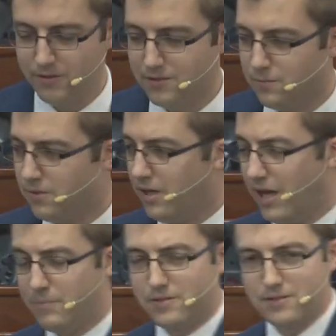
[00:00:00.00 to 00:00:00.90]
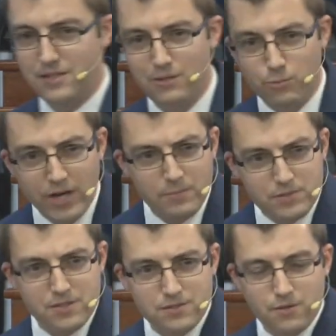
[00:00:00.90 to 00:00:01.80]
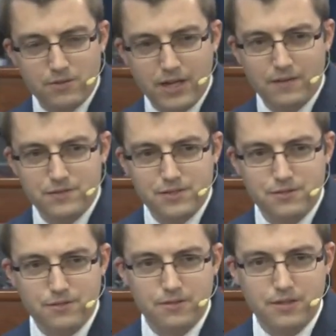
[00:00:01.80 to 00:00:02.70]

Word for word: And that's what happens. And he rapes his own half sister,